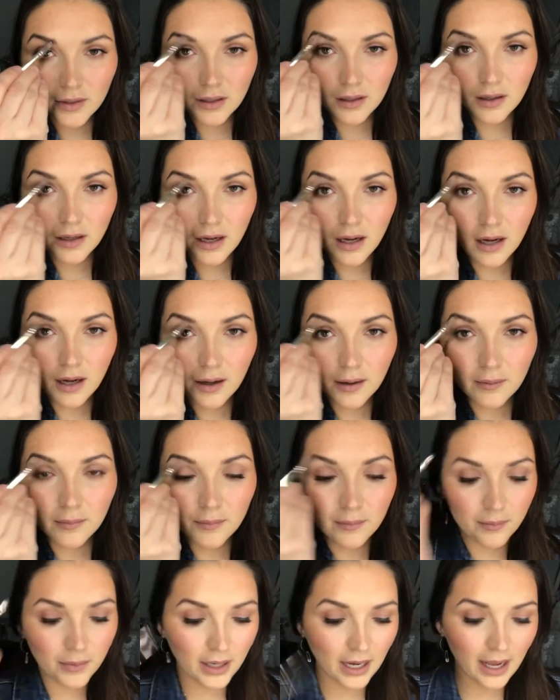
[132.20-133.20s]

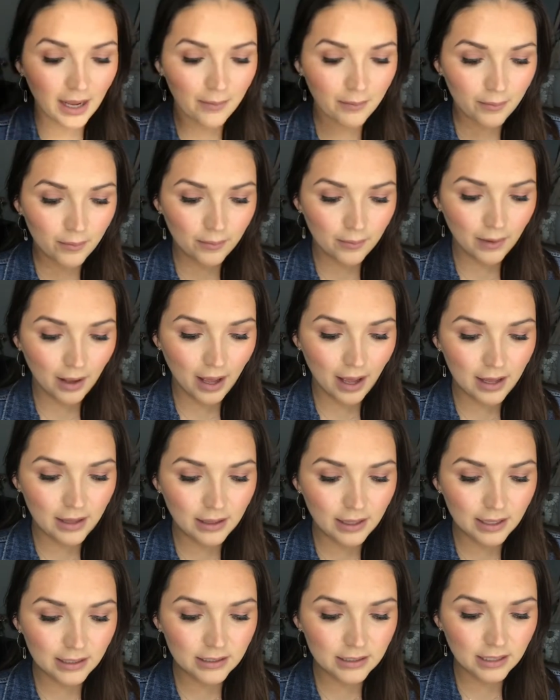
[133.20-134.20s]
but I
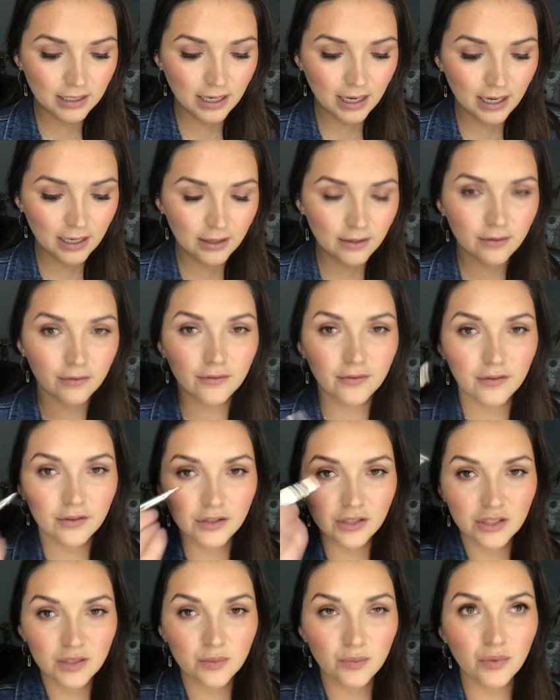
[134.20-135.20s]
like to kind of
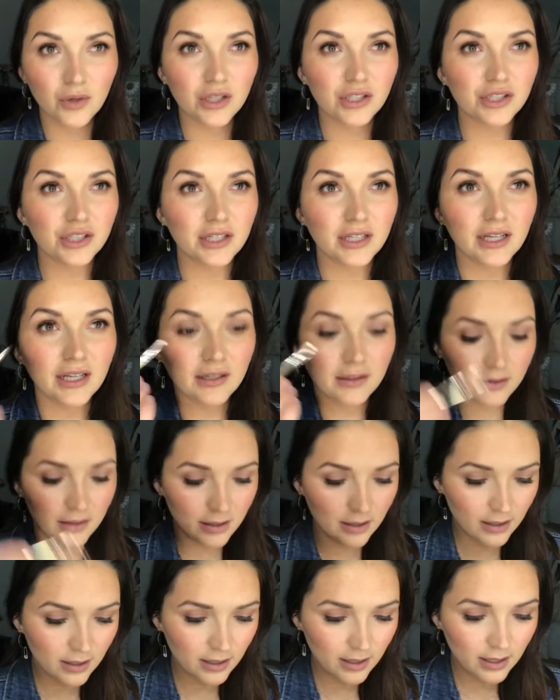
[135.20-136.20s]
just brush it in.
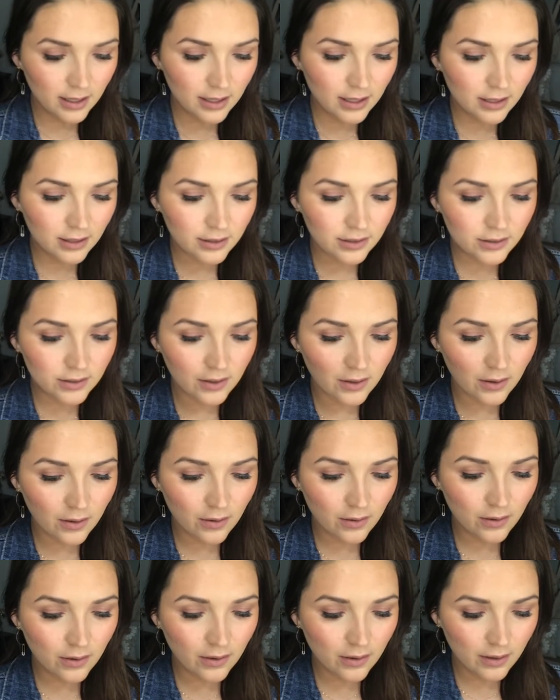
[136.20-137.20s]
So
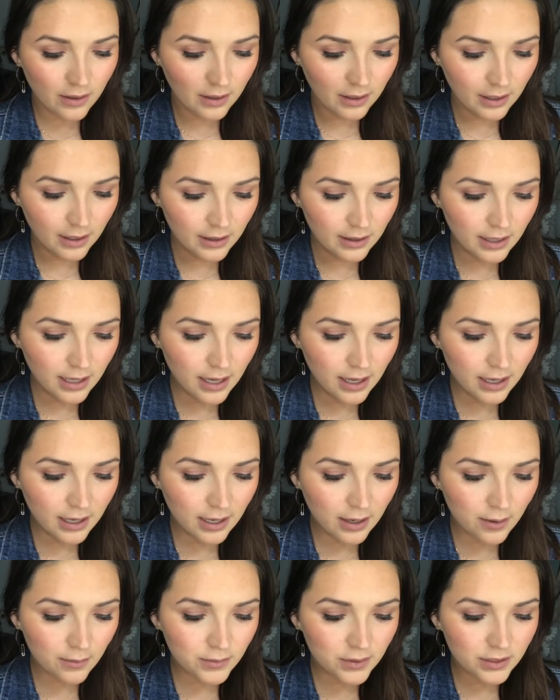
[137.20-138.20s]
I got that, and now
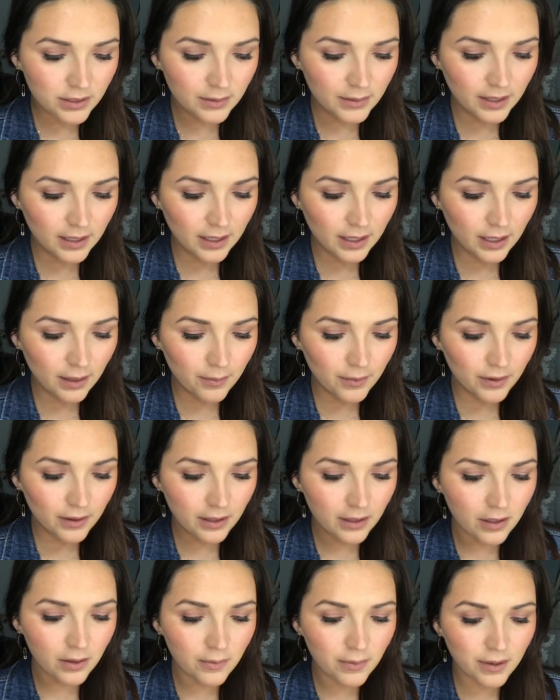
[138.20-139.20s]
I'm just taking up a
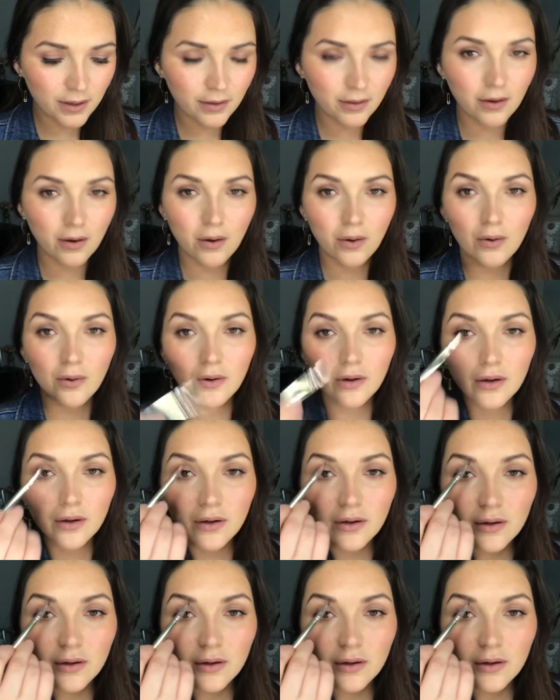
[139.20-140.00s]
little bit of the Oak,